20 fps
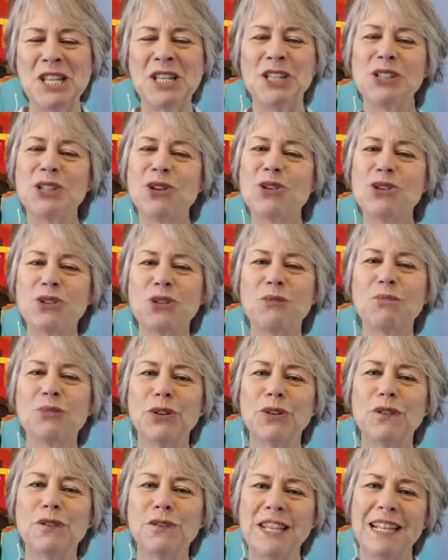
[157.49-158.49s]
Social
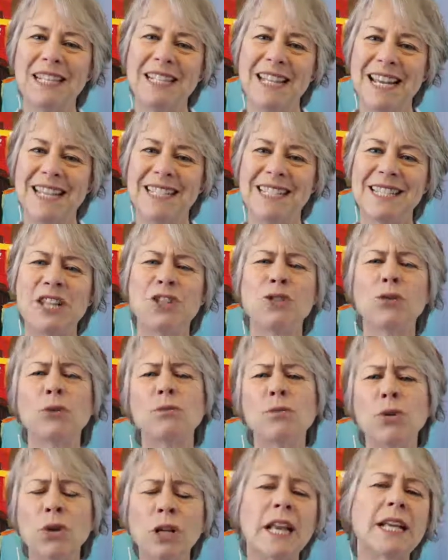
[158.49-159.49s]
proof dictates that you're
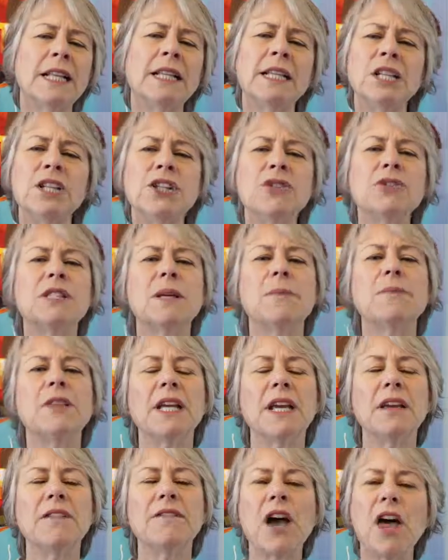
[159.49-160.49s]
more likely to do
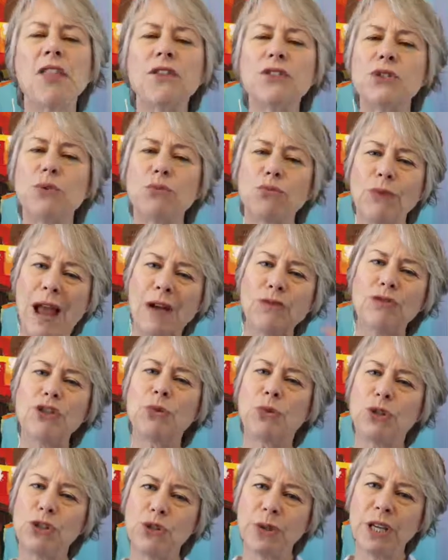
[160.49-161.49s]
something if others around
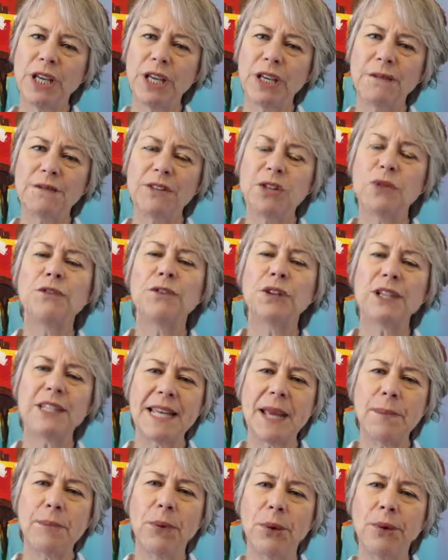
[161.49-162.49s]
you are doing it. So for
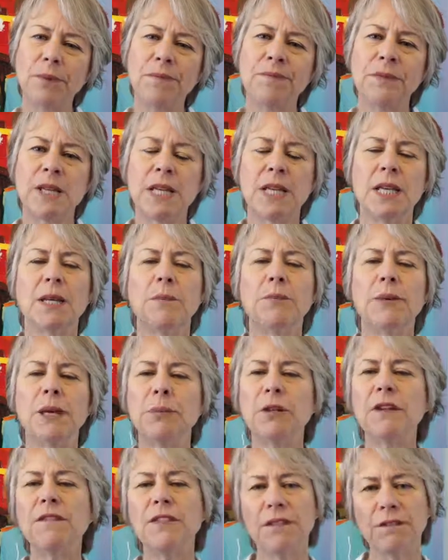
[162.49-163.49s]
example,
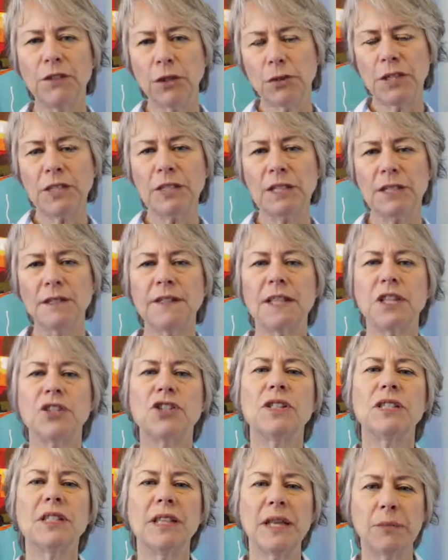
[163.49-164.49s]
people of influence,
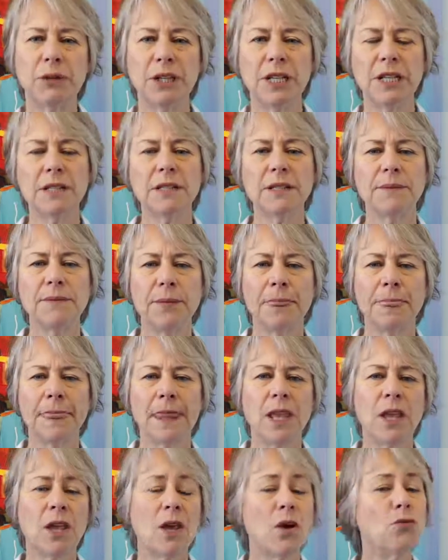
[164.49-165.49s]
such as celebrities,
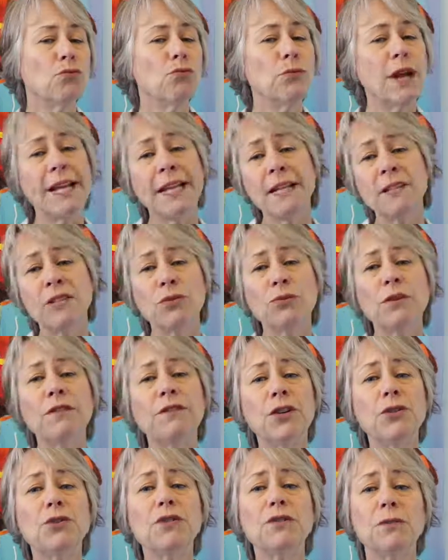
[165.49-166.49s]
ratings and
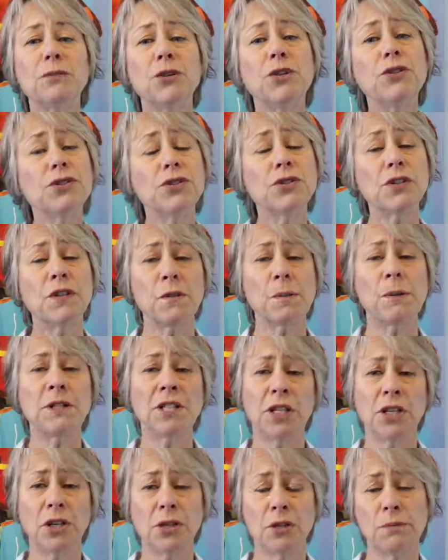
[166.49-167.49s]
reviews from users of a
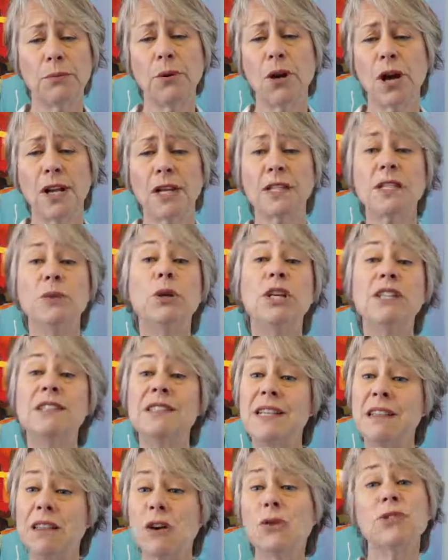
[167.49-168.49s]
particular product, and we
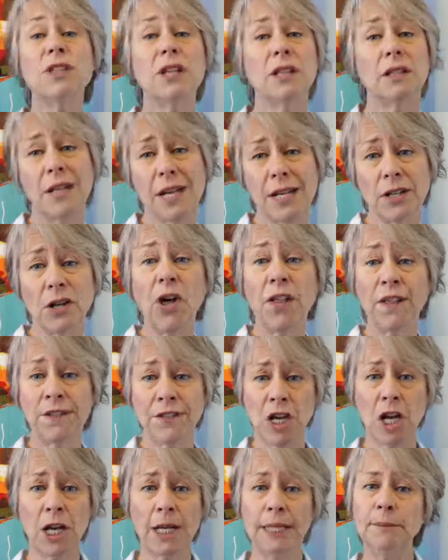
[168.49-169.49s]
see those online all the
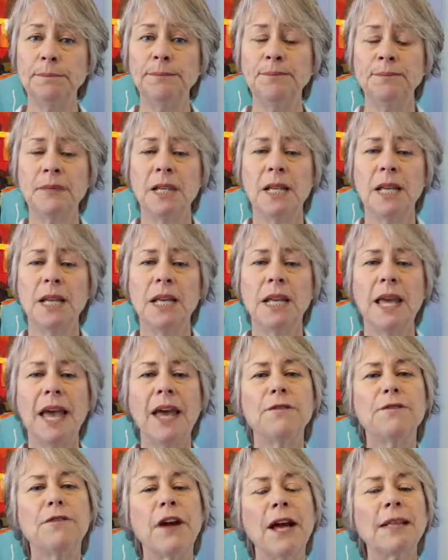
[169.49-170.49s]
time.
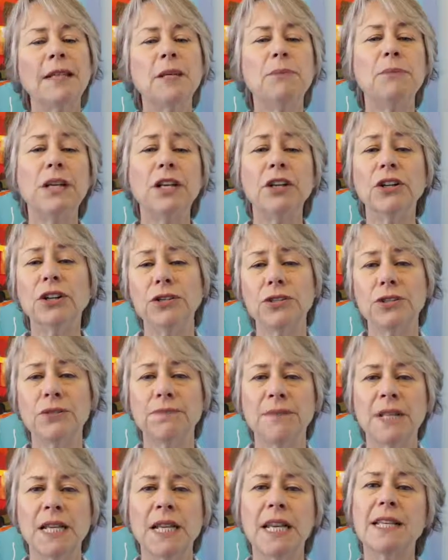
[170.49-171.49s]
And finally, peers,
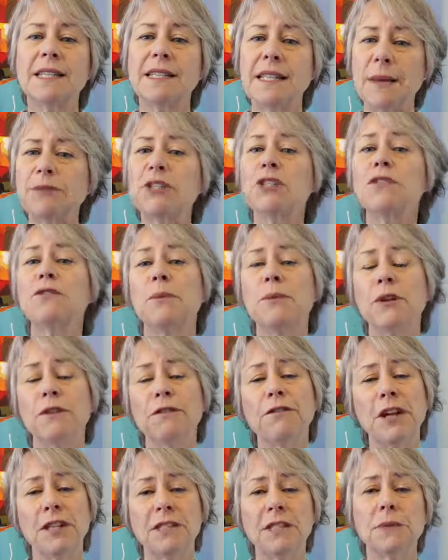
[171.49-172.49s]
acceptance from your
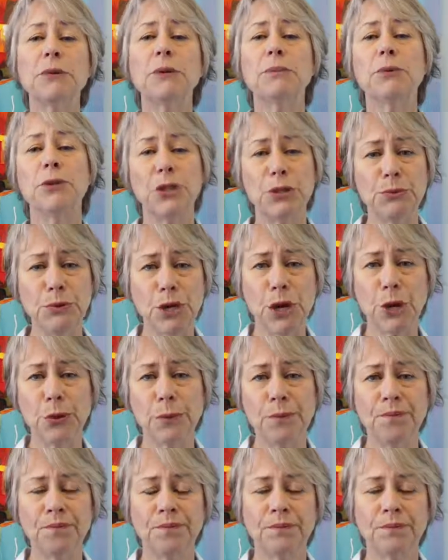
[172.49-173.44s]
friends and people you know.